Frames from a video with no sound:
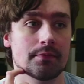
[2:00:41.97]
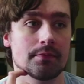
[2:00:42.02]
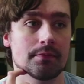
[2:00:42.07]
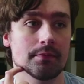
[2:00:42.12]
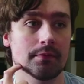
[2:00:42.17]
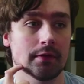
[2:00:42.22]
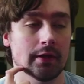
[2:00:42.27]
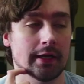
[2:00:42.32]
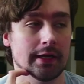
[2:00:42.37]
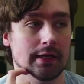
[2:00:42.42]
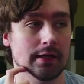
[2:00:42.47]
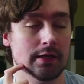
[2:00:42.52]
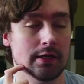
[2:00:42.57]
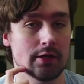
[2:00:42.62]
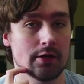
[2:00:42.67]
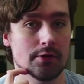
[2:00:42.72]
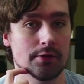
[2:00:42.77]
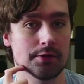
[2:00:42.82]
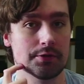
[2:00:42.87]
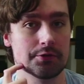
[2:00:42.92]
like you
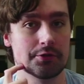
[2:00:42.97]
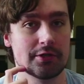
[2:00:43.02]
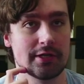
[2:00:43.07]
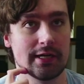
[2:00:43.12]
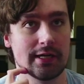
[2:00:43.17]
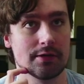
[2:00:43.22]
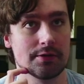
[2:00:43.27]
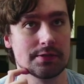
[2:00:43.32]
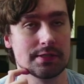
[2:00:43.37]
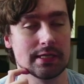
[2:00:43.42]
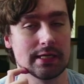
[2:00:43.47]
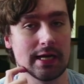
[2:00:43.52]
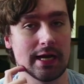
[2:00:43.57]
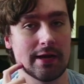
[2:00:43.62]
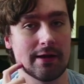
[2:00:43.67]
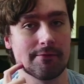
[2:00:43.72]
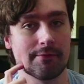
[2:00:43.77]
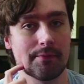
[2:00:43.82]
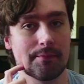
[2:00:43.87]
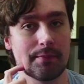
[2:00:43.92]
know those channels that
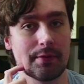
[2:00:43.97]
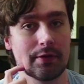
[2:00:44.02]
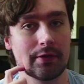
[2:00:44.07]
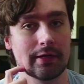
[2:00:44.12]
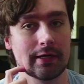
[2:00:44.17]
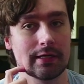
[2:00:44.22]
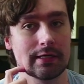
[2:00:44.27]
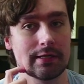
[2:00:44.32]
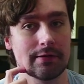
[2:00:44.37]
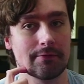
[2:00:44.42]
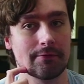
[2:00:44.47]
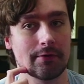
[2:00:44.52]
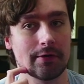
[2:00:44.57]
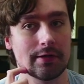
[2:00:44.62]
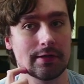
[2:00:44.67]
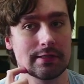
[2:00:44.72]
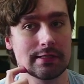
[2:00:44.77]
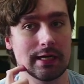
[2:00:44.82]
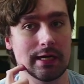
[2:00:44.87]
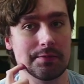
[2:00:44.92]
have a million different
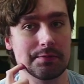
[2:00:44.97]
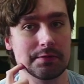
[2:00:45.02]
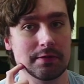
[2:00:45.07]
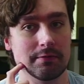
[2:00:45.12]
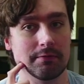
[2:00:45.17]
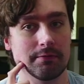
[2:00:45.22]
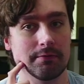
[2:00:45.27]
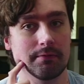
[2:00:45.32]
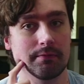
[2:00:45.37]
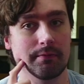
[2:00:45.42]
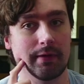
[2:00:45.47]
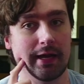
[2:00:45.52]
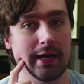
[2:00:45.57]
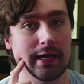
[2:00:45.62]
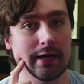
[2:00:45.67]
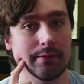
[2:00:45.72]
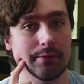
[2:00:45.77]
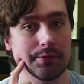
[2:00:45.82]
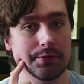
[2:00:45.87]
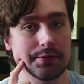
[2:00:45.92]
types of
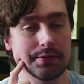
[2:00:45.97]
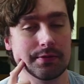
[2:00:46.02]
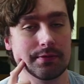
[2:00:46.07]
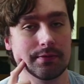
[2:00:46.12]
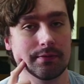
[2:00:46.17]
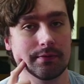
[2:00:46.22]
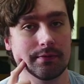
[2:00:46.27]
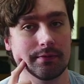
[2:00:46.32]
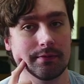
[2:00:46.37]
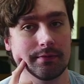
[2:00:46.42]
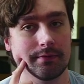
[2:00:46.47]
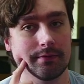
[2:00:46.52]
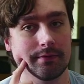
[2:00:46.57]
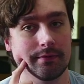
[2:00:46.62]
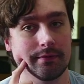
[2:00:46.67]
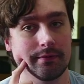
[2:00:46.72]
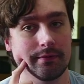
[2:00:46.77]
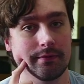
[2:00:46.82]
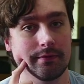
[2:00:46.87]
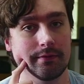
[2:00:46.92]
animals
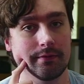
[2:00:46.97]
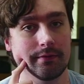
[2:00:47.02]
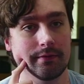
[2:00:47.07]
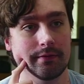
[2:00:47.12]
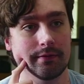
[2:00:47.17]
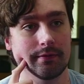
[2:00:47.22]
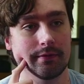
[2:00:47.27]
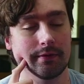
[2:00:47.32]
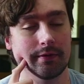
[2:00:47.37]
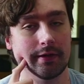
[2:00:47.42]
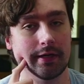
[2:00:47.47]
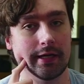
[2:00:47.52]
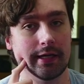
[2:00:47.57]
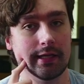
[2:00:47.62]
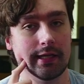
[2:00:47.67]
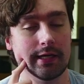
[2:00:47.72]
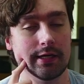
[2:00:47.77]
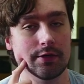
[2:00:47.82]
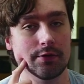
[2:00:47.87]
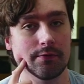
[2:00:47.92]
and
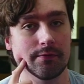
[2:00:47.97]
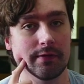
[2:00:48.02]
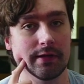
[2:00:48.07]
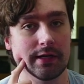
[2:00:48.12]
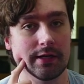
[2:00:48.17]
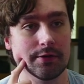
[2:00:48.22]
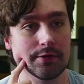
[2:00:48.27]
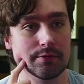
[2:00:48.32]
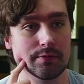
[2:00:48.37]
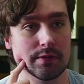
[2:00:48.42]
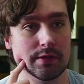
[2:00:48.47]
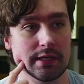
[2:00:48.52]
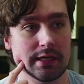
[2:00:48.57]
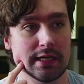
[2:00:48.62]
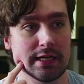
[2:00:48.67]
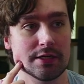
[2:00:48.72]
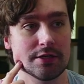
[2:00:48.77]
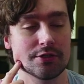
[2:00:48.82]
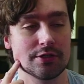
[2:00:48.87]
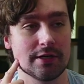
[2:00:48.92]
they do videos with
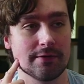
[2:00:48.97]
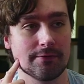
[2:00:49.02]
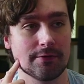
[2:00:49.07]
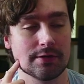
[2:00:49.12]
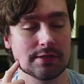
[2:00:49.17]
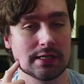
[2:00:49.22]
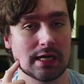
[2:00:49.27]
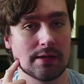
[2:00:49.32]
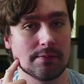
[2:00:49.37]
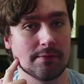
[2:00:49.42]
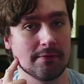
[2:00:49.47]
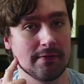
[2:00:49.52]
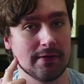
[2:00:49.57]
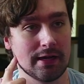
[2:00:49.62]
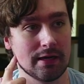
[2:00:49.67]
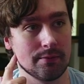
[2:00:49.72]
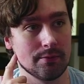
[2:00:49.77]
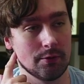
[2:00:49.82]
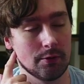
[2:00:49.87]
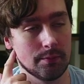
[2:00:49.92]
each different type of
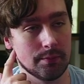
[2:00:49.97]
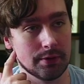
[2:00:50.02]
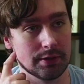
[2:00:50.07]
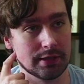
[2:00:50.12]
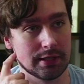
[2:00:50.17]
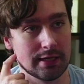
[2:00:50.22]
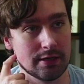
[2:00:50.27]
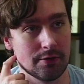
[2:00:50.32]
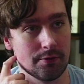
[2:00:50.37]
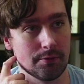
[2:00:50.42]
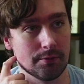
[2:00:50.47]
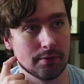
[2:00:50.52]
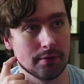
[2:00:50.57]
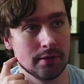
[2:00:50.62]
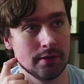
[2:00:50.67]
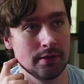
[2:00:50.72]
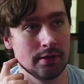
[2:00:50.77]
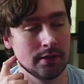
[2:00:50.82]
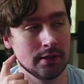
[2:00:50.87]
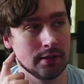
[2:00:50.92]
animal, but they don't
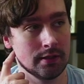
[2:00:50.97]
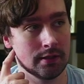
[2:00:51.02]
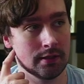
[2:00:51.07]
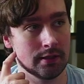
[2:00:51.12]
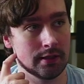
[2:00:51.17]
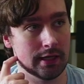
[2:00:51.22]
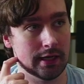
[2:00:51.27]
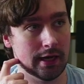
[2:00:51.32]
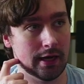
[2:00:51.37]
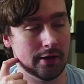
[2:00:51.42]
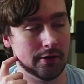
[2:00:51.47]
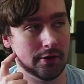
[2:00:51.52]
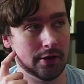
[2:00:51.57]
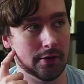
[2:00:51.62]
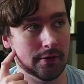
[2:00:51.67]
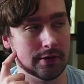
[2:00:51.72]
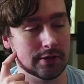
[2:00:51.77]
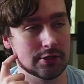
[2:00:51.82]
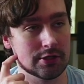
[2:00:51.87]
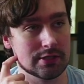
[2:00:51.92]
I don't know,
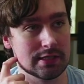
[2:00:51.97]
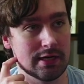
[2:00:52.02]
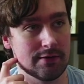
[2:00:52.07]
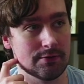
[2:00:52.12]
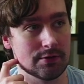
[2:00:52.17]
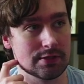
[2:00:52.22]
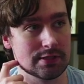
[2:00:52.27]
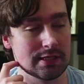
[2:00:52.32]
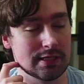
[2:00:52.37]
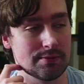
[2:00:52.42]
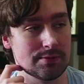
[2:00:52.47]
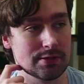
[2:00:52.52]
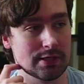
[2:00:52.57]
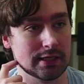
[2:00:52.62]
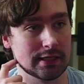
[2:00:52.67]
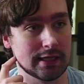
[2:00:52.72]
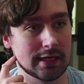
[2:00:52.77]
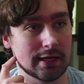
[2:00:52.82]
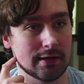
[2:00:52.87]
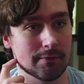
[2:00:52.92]
it just never seems like
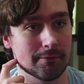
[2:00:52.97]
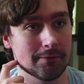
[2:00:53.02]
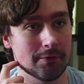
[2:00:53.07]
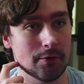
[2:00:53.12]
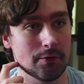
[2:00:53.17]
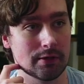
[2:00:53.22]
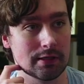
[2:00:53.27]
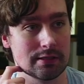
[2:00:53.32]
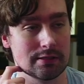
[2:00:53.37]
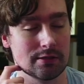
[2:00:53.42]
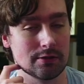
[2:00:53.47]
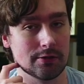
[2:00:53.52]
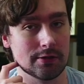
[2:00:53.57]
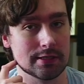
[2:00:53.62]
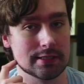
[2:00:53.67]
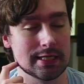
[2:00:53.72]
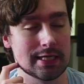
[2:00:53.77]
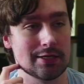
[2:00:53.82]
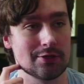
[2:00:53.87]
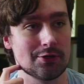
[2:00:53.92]
they can focus their
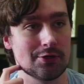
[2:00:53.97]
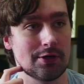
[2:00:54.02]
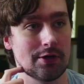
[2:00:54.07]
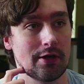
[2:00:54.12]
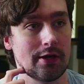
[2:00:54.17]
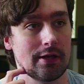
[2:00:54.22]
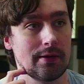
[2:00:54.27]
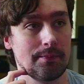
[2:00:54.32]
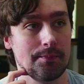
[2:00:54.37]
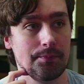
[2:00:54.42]
attention on